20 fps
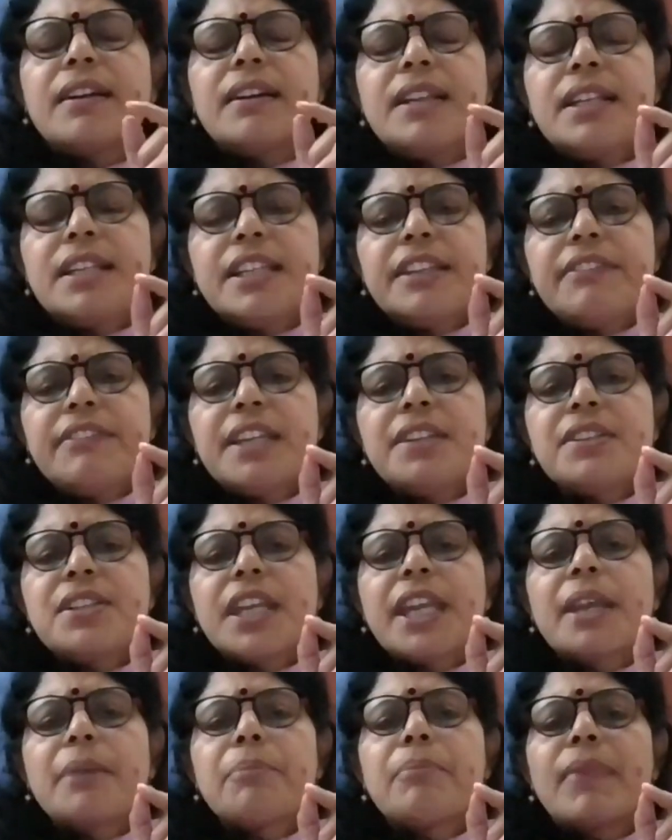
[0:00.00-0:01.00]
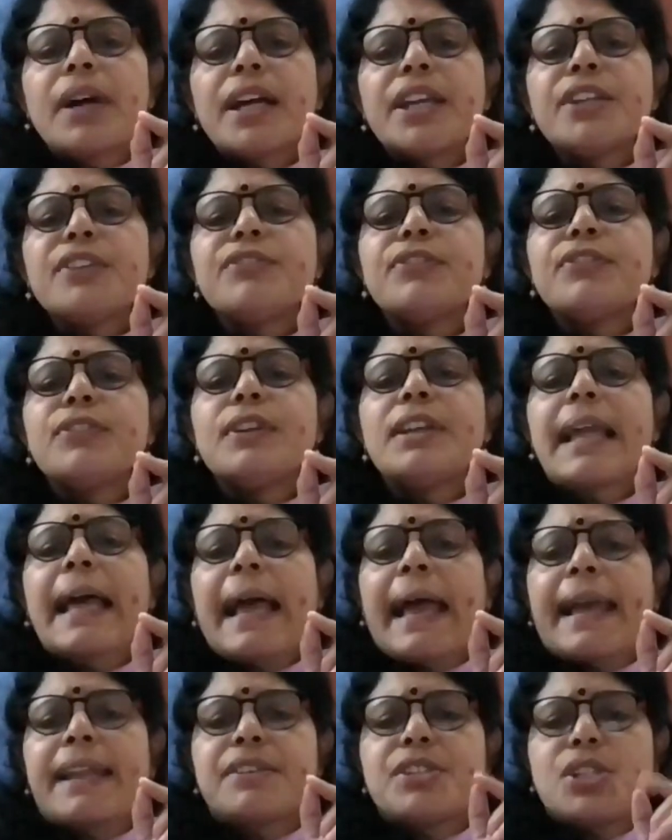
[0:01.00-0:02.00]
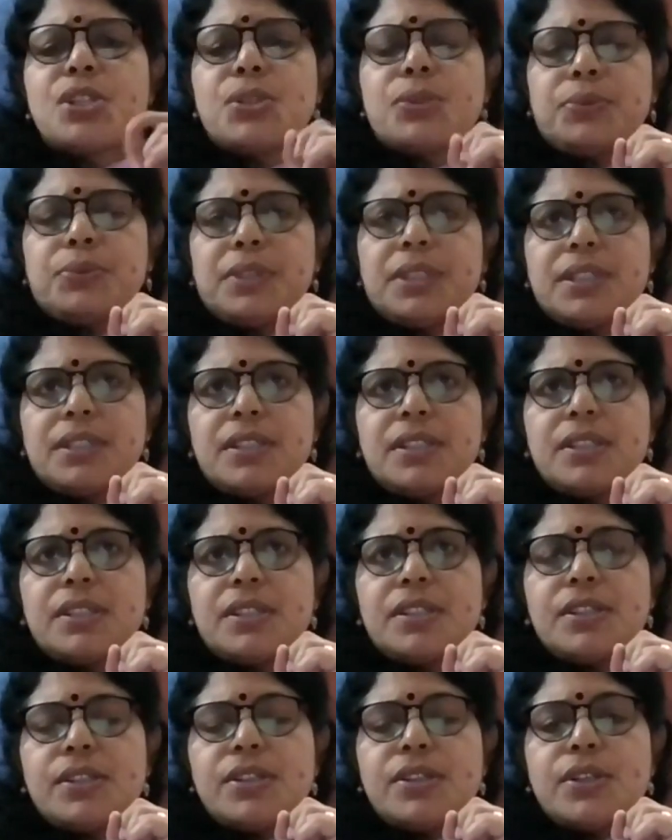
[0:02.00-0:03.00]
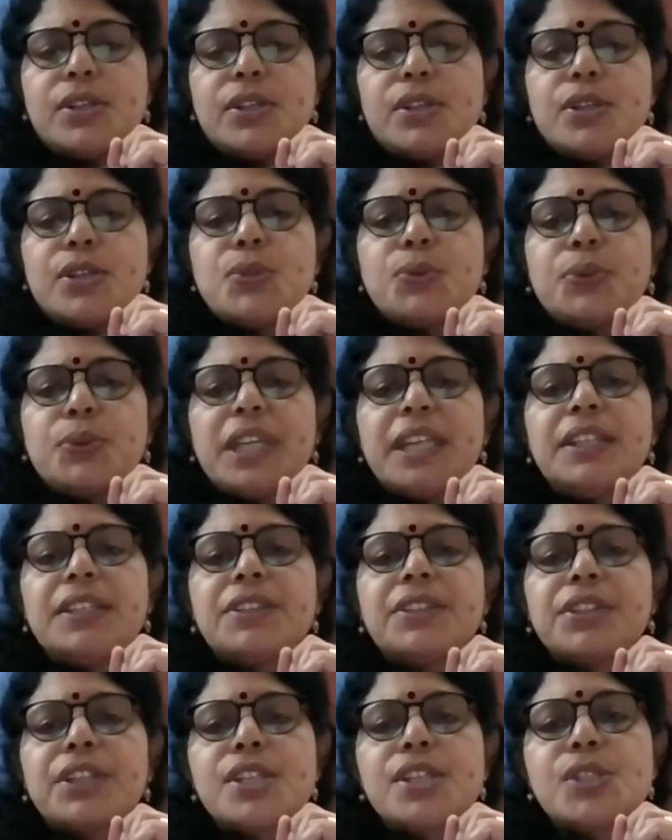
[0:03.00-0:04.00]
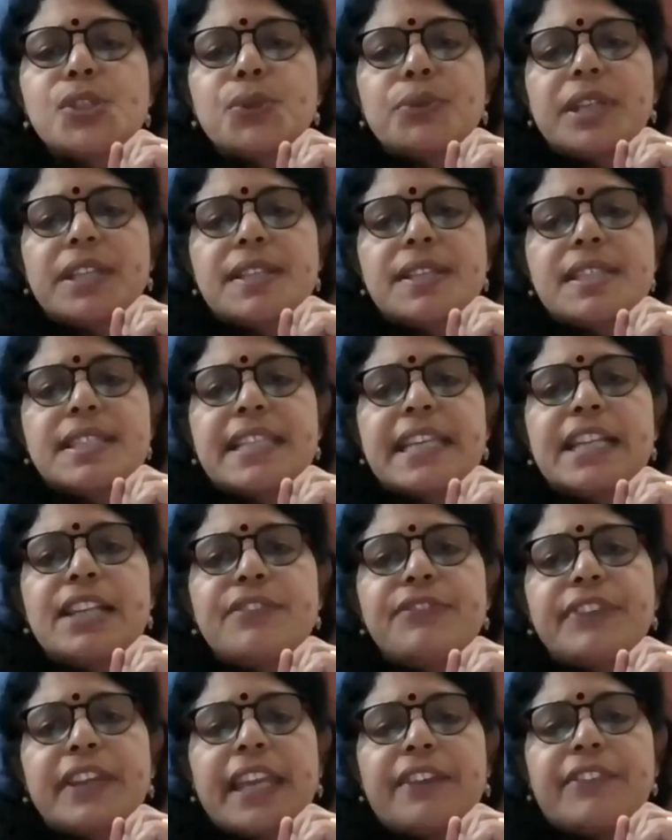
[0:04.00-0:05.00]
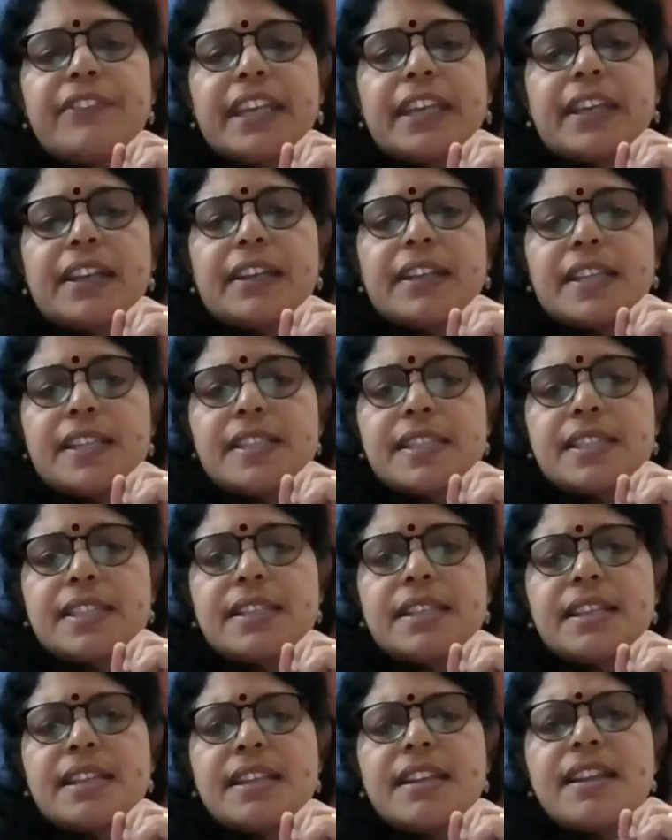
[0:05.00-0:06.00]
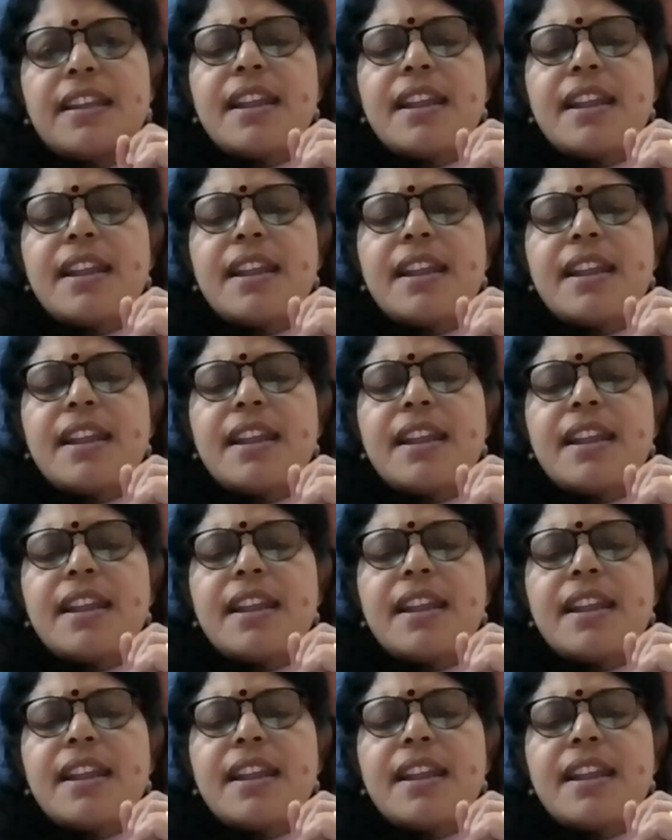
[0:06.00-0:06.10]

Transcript: Cultivate a mindful attitude. to increase your self-awareness